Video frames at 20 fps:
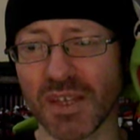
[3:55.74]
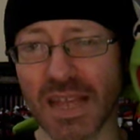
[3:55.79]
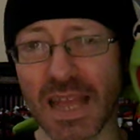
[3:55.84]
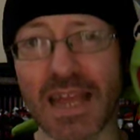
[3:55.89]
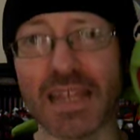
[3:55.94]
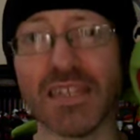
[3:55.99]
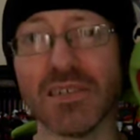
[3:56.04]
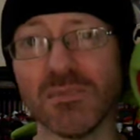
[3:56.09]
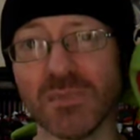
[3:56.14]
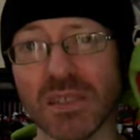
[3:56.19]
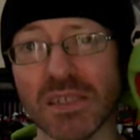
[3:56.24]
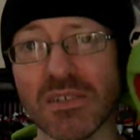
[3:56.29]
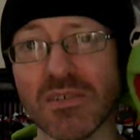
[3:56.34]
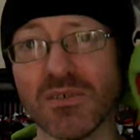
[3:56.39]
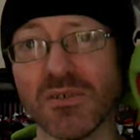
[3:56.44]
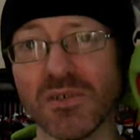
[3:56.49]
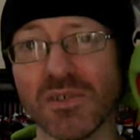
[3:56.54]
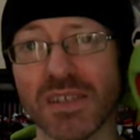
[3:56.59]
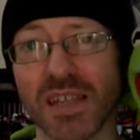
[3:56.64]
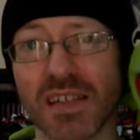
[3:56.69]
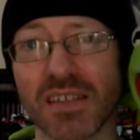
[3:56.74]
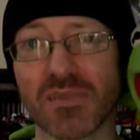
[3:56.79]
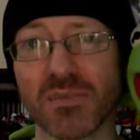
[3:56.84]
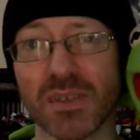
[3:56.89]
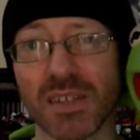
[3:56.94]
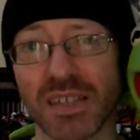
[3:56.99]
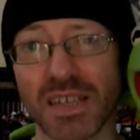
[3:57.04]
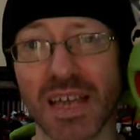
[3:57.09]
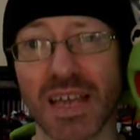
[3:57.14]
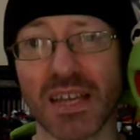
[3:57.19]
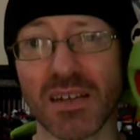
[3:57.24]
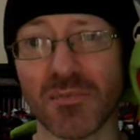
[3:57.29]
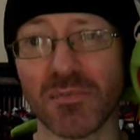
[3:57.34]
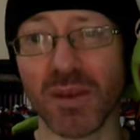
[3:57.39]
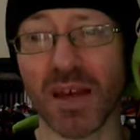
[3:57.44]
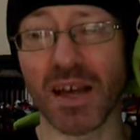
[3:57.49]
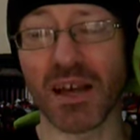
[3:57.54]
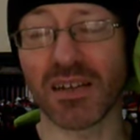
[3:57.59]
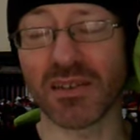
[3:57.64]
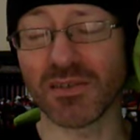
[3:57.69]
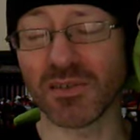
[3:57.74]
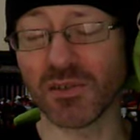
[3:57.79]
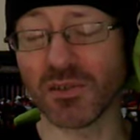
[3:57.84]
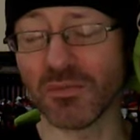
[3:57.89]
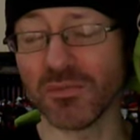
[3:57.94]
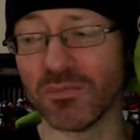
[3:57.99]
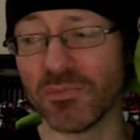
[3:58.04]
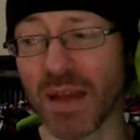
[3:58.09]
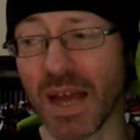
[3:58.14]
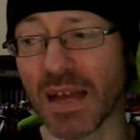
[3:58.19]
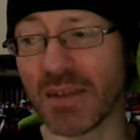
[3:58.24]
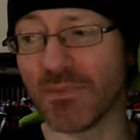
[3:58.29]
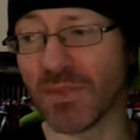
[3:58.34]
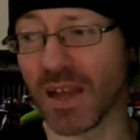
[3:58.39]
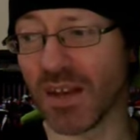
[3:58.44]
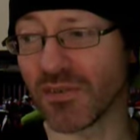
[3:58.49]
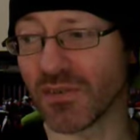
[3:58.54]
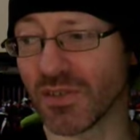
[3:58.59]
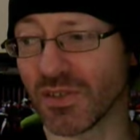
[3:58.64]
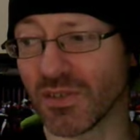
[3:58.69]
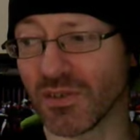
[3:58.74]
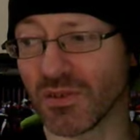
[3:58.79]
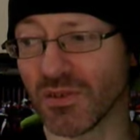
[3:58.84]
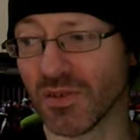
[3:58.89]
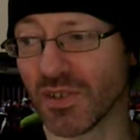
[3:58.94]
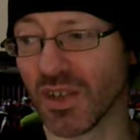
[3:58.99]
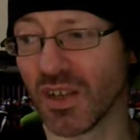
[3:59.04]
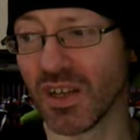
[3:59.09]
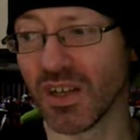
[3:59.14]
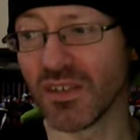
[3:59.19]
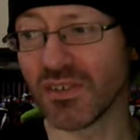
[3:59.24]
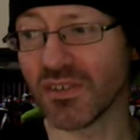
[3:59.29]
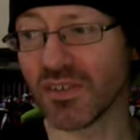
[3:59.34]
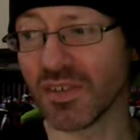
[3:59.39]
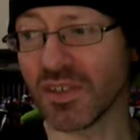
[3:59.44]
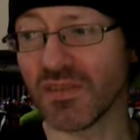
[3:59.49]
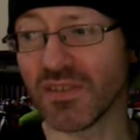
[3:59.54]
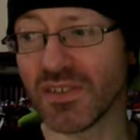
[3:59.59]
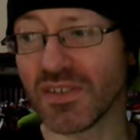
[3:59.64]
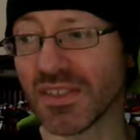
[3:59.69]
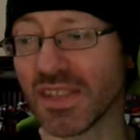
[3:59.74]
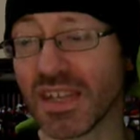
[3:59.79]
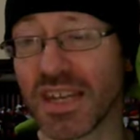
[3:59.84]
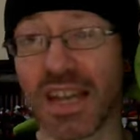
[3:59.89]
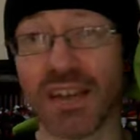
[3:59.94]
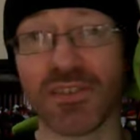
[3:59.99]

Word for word: enemy who's now speaking out about you and bad-mouthing you. So they've just done